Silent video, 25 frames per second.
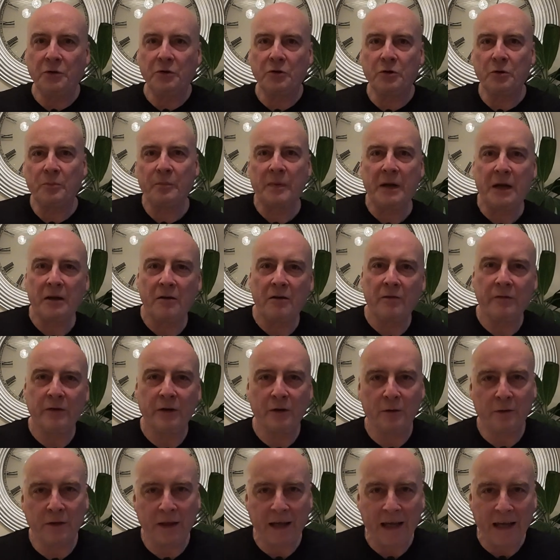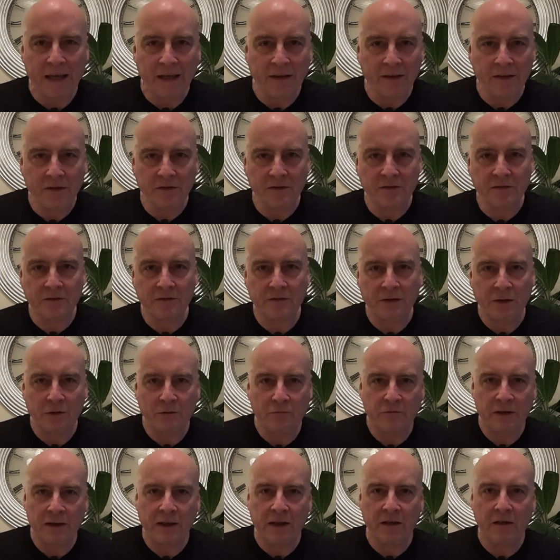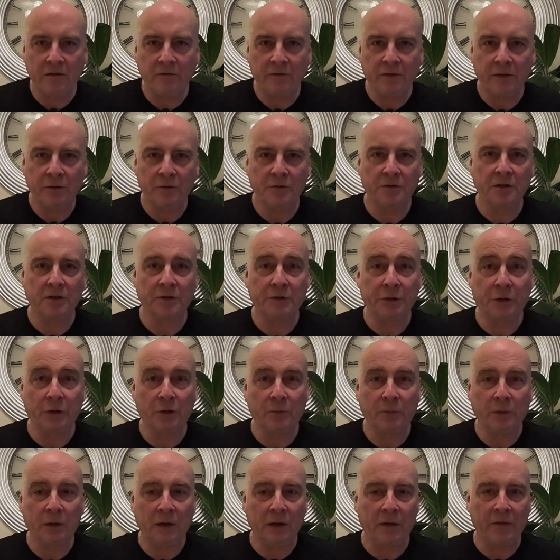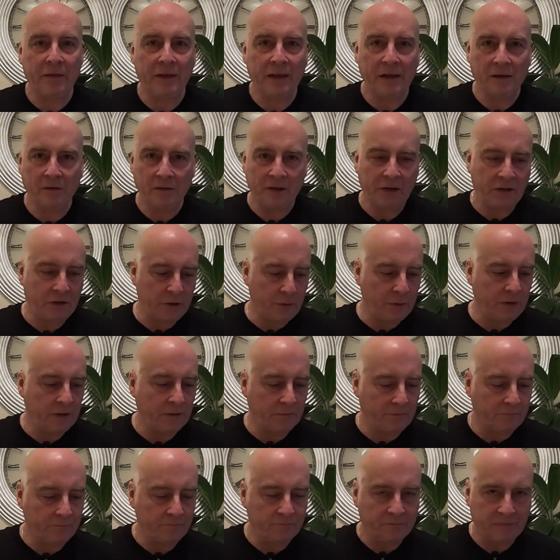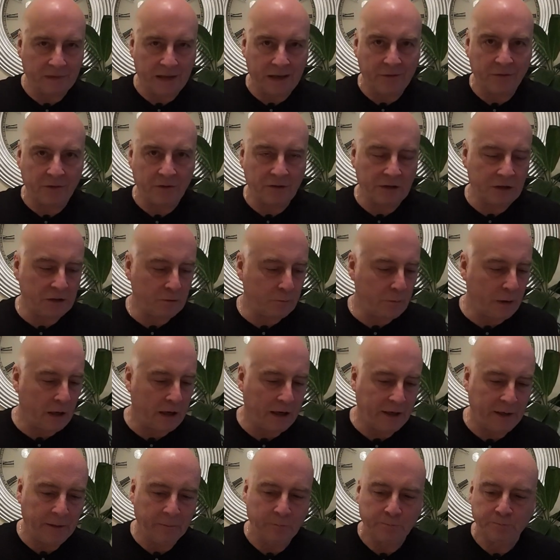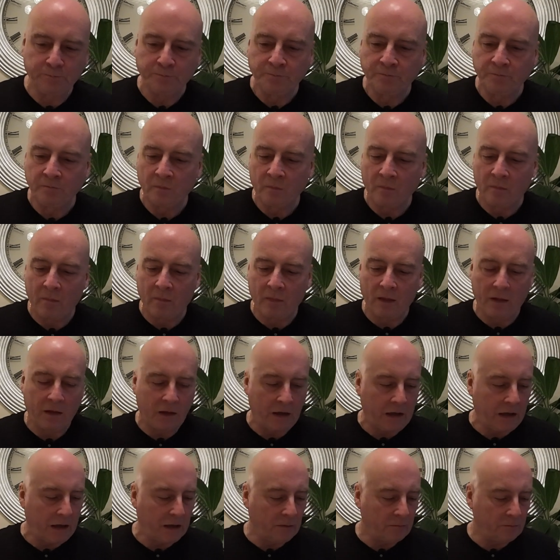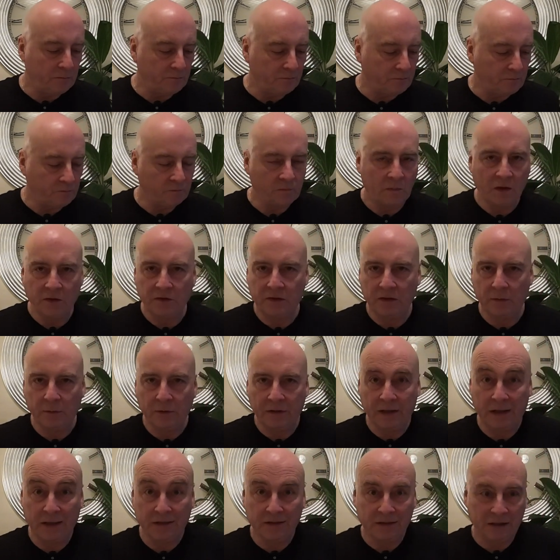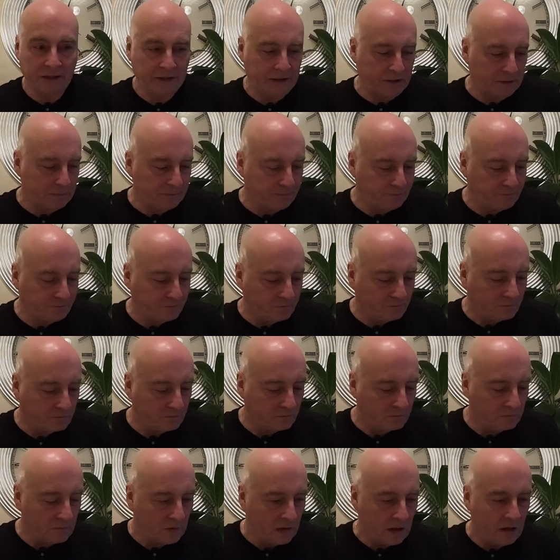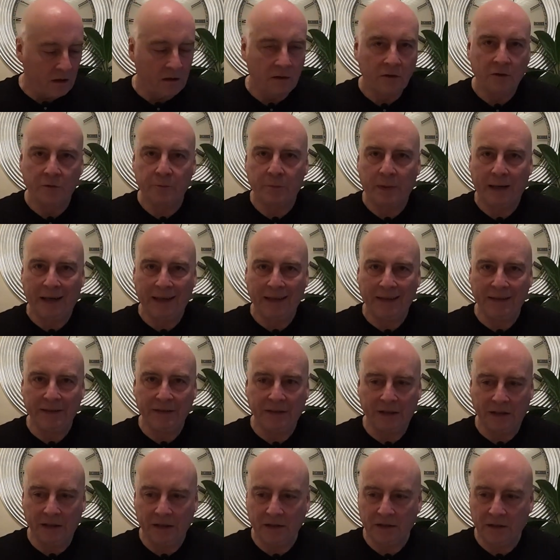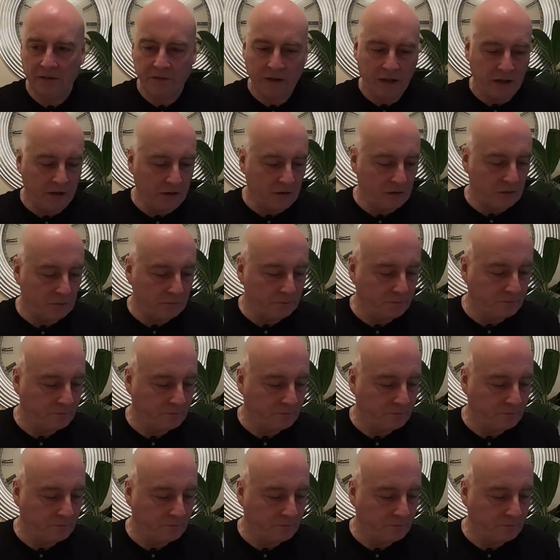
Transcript: do the beer review at the end, as you regular viewers will know, but I think I'm going to do it after this pie. Let's see what that's like. Pie C, let's give it a go.